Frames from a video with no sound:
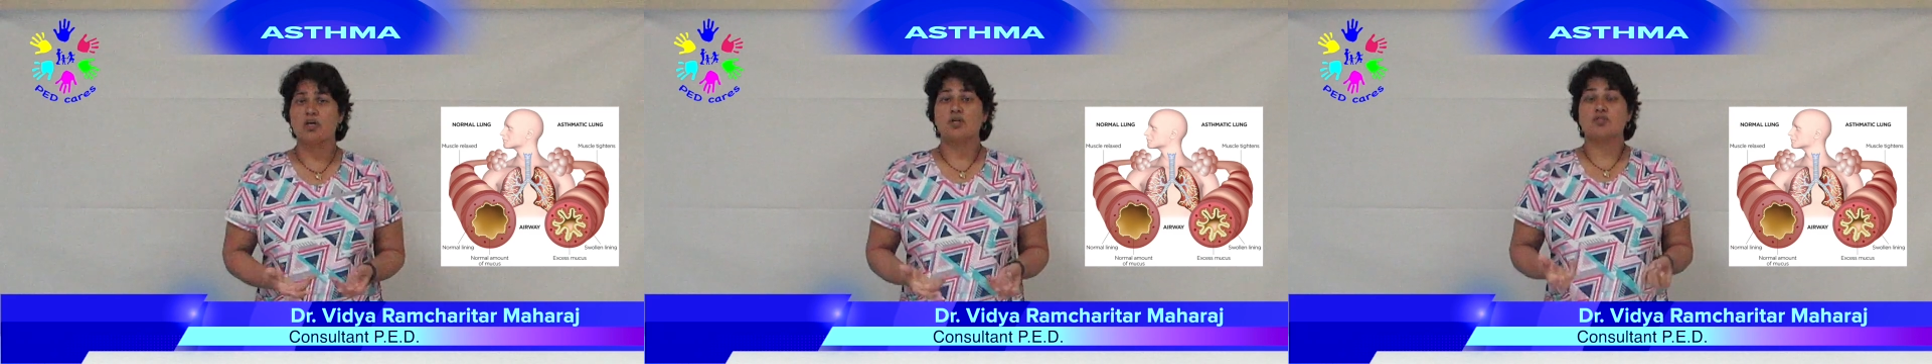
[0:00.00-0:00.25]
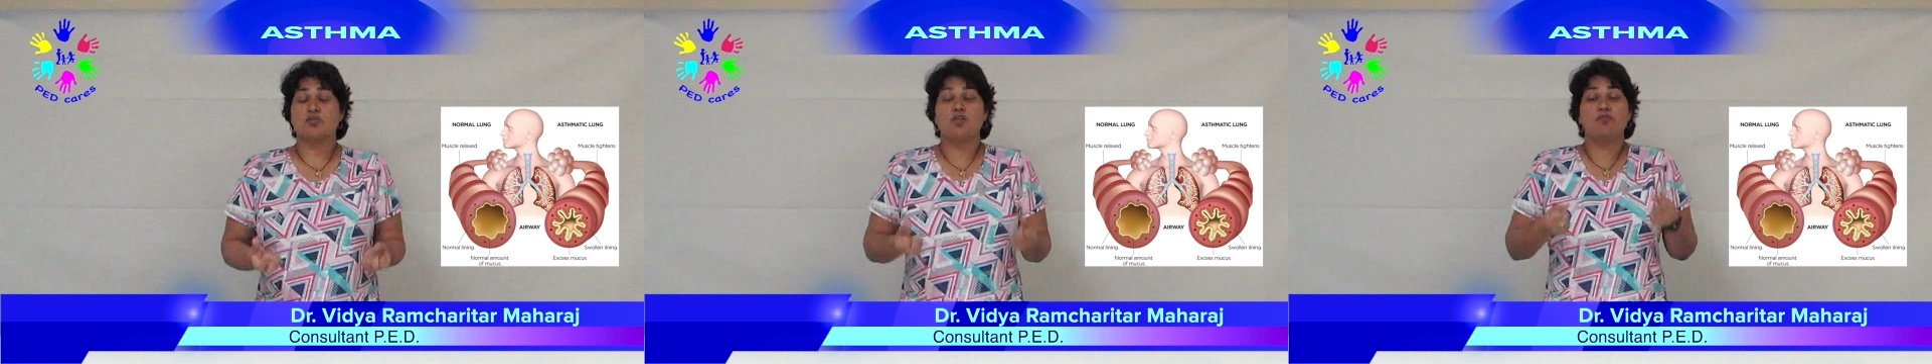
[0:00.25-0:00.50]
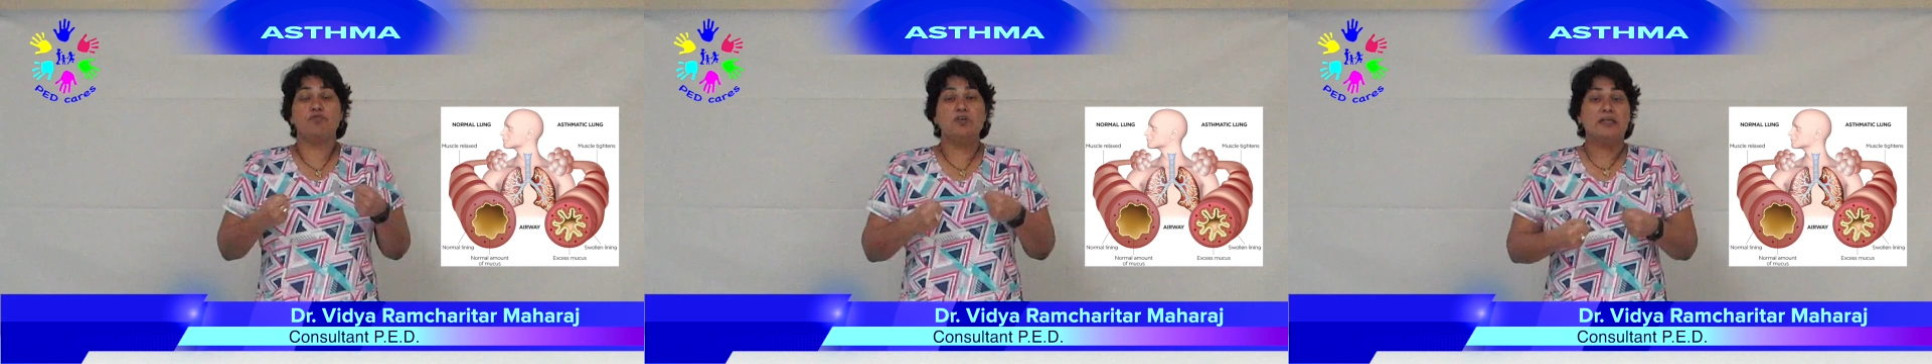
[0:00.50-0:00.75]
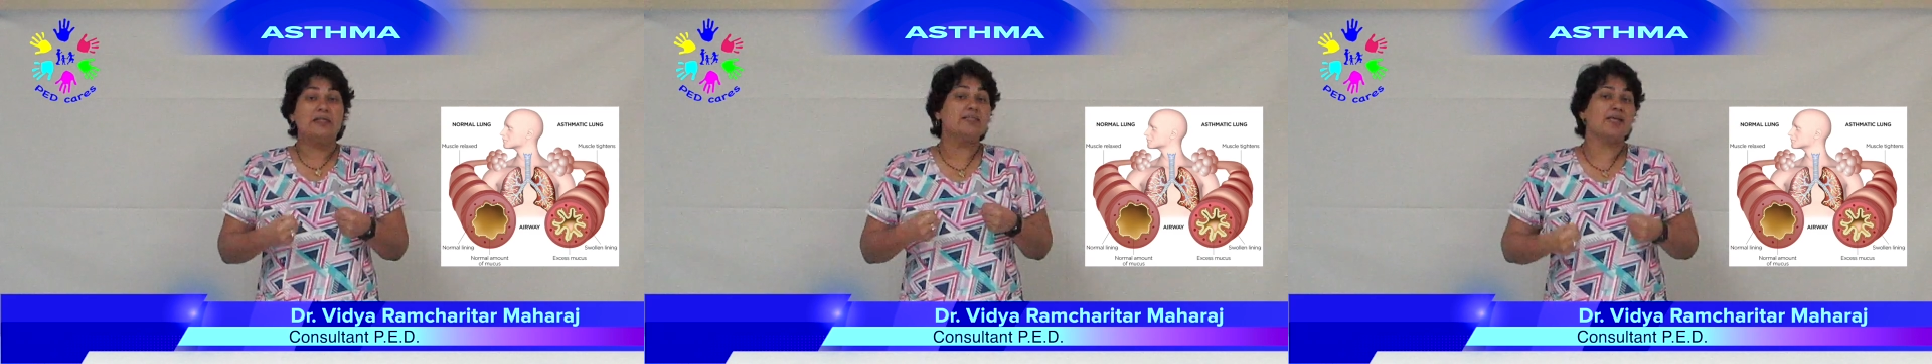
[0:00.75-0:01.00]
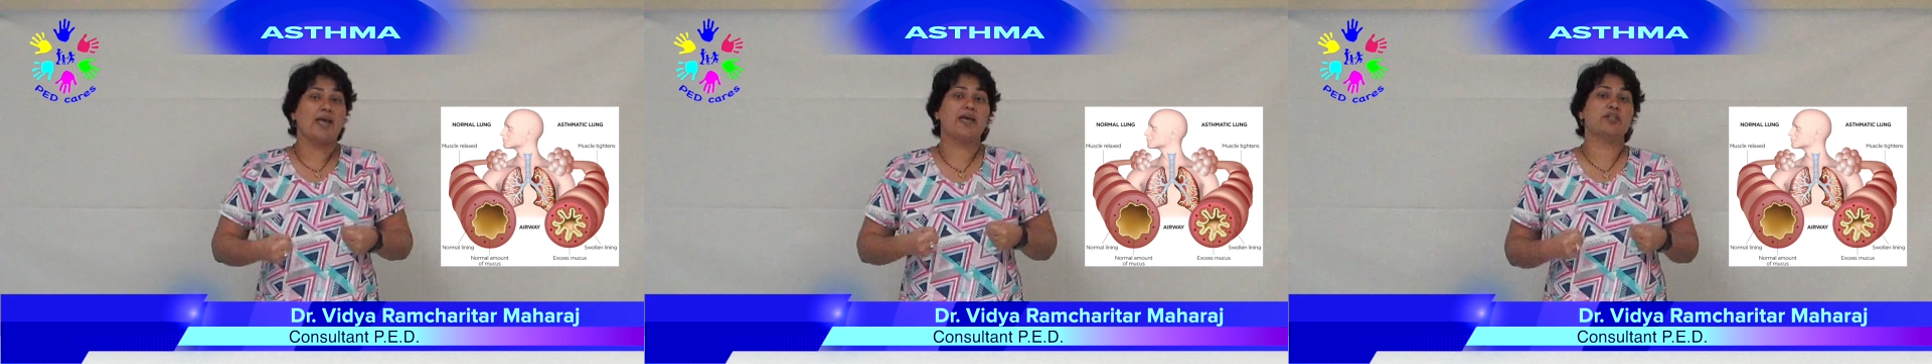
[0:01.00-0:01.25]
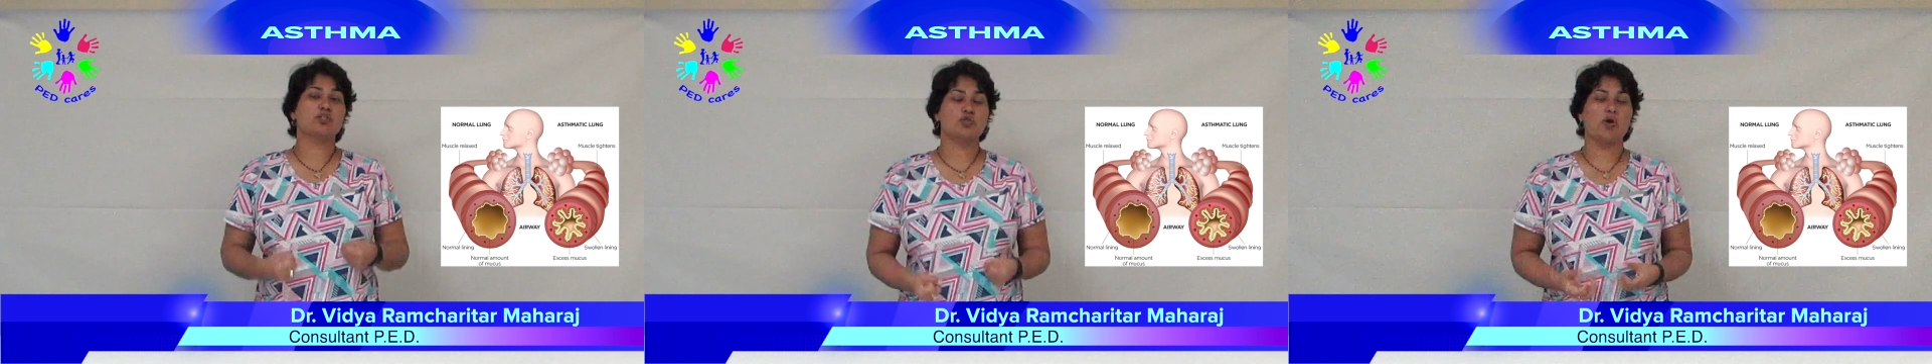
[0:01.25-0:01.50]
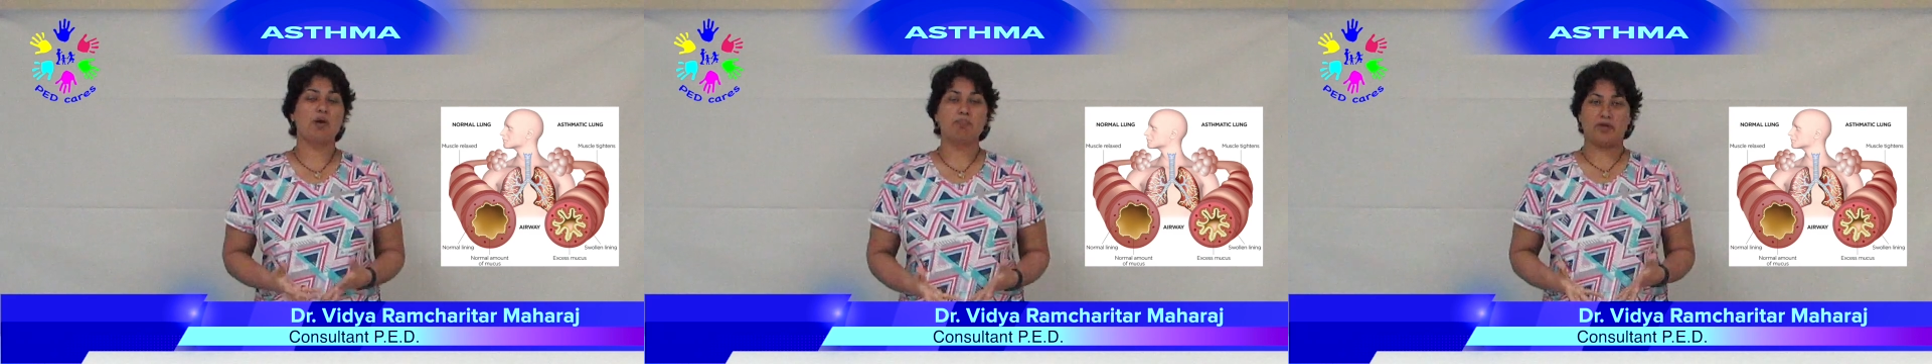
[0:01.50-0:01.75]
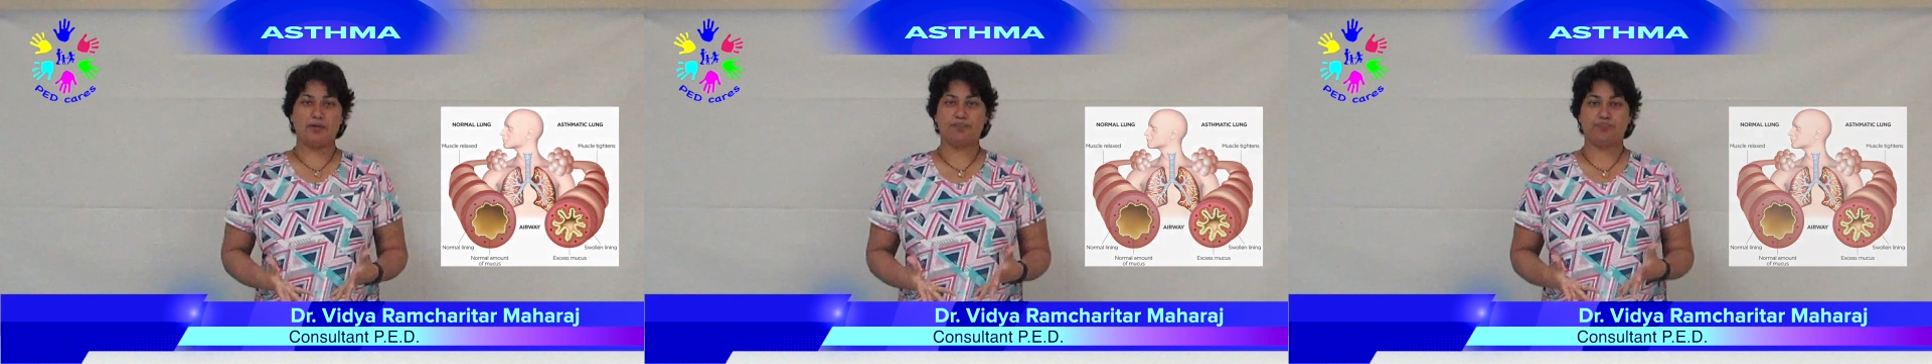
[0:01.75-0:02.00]
So they feel the air
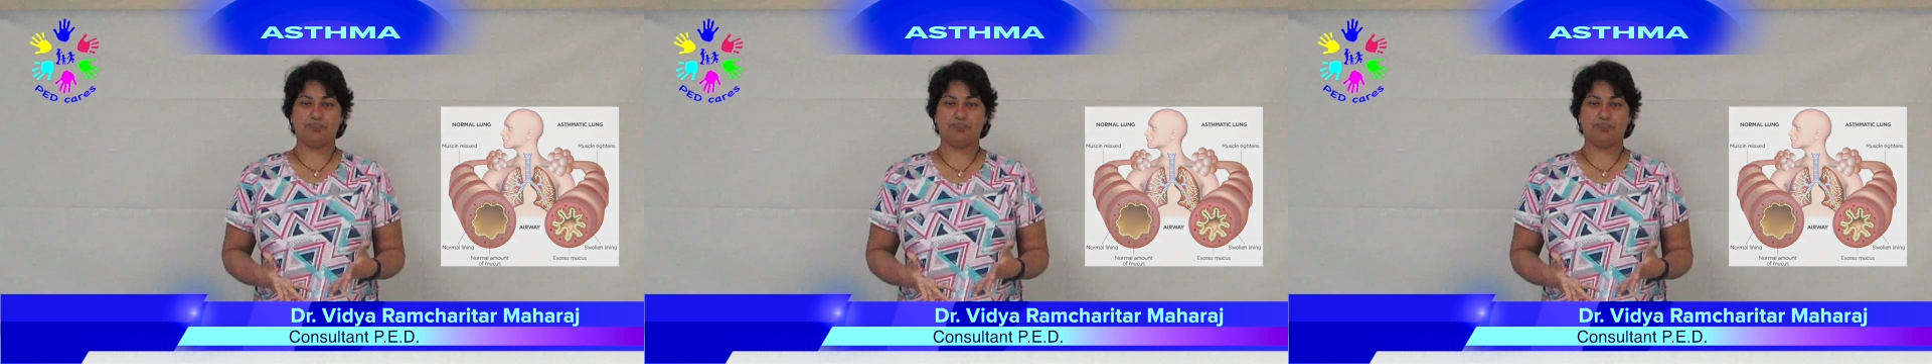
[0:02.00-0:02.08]
trapping.